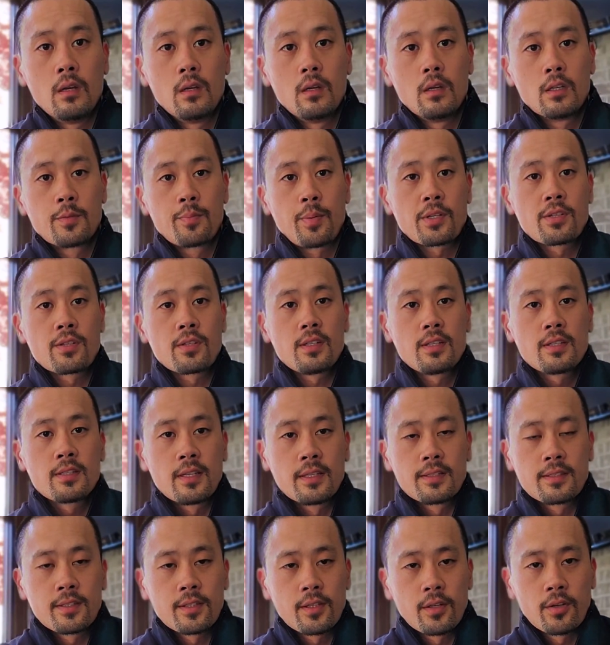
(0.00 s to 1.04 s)
Especially
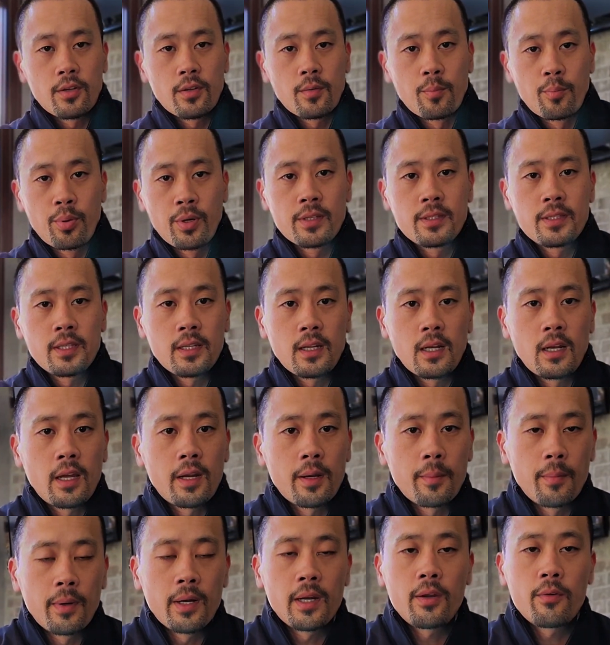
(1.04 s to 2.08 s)
since they're printing a lot
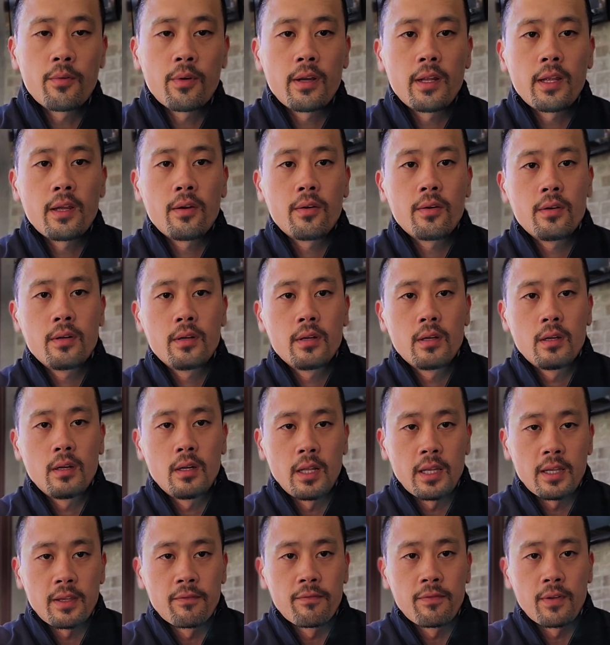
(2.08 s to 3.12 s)
of money right now.
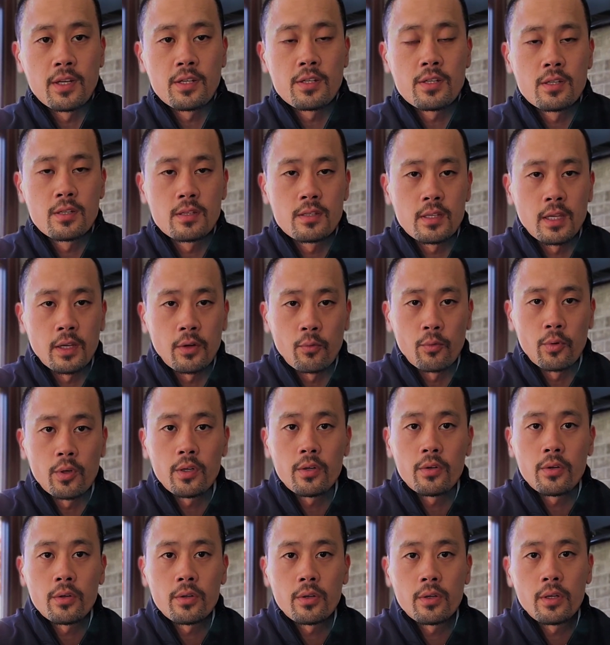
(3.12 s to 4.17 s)
Like inflation's like
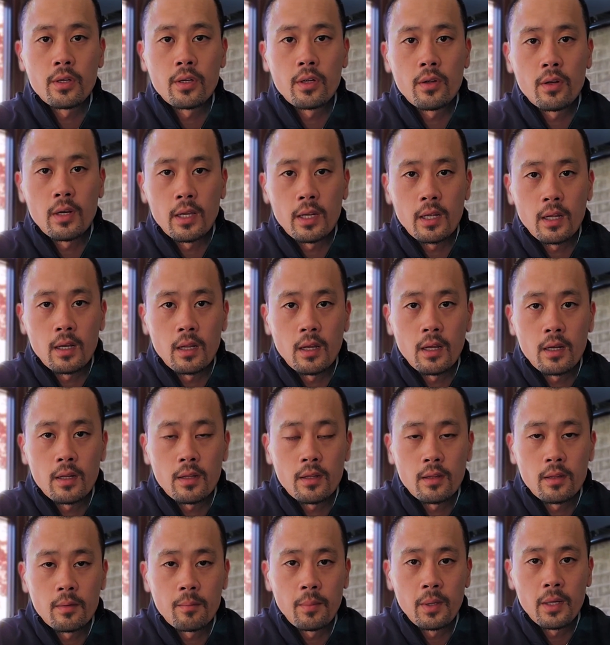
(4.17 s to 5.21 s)
real, you know, like a lot
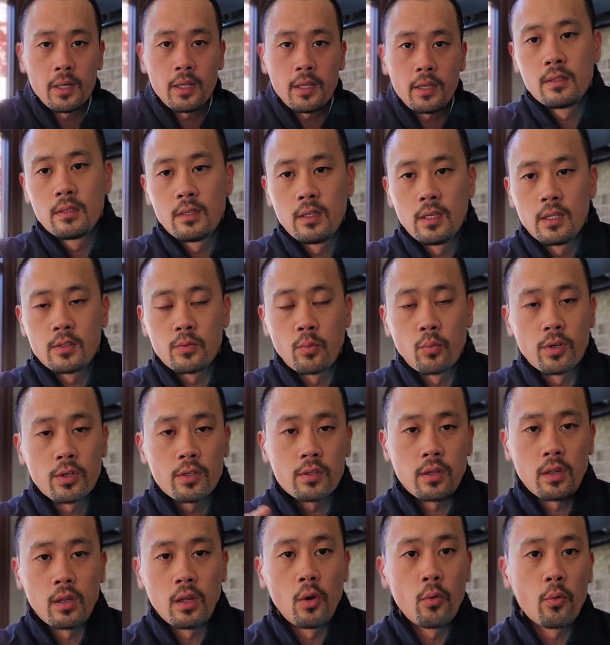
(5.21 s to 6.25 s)
of the money is worth
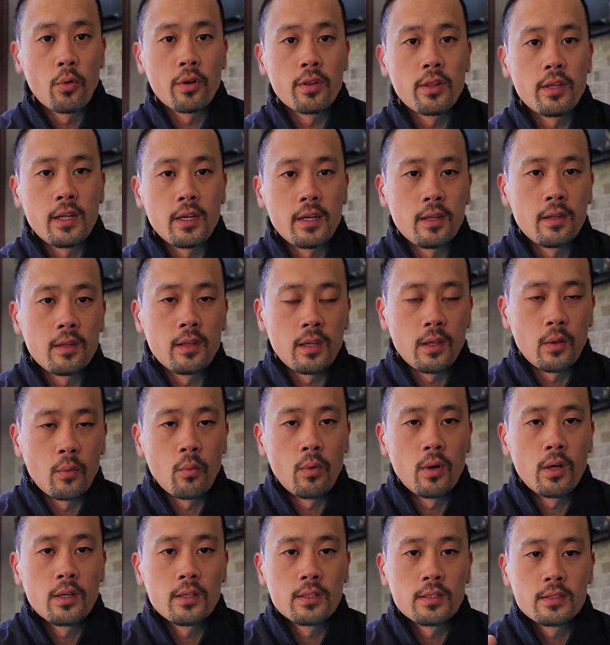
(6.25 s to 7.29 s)
lower than it
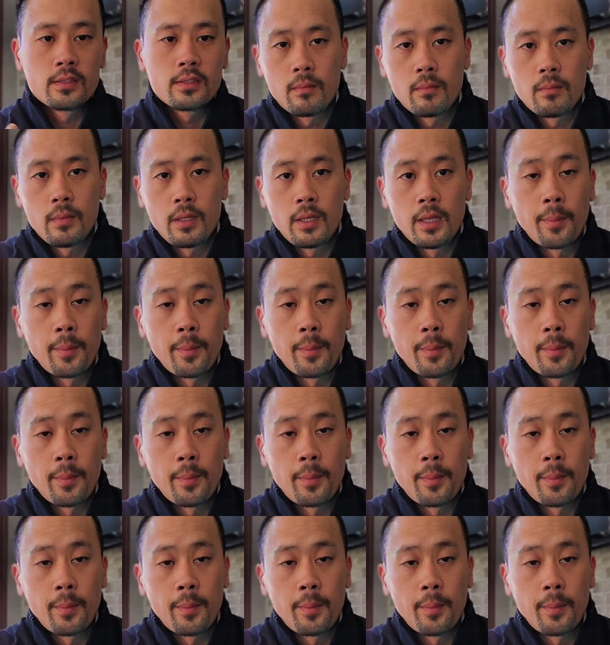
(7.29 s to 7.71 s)
was in the